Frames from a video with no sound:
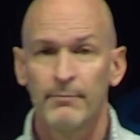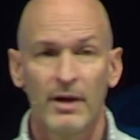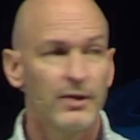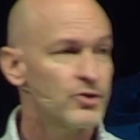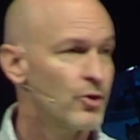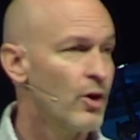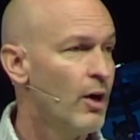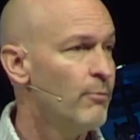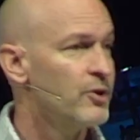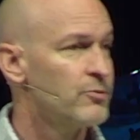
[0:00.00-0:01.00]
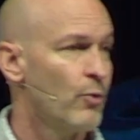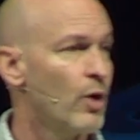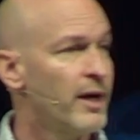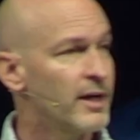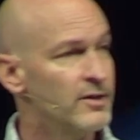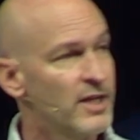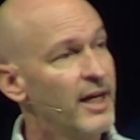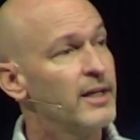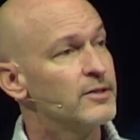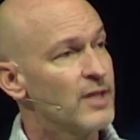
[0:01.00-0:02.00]
I'm not sure how much more I can
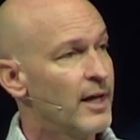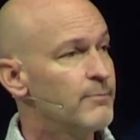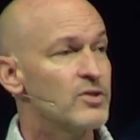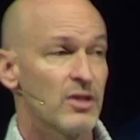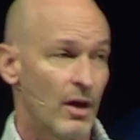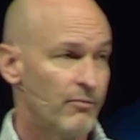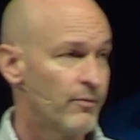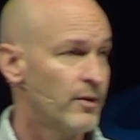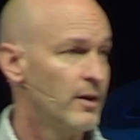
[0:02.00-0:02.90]
take type stuff.